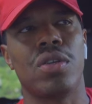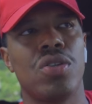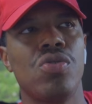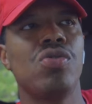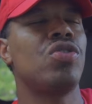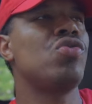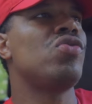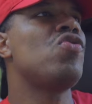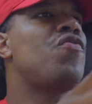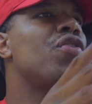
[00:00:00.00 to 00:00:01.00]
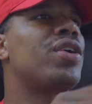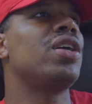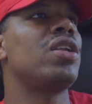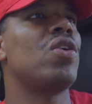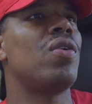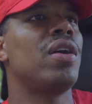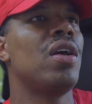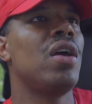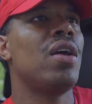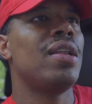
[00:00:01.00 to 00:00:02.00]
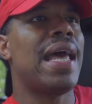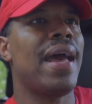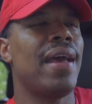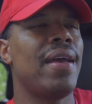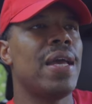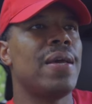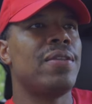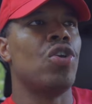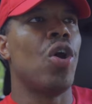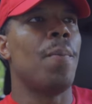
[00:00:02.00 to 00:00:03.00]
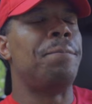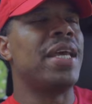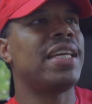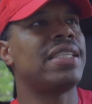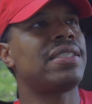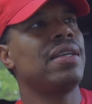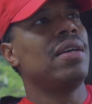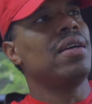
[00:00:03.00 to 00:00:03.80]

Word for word: Do you do, you, do you feel good knowing that your biggest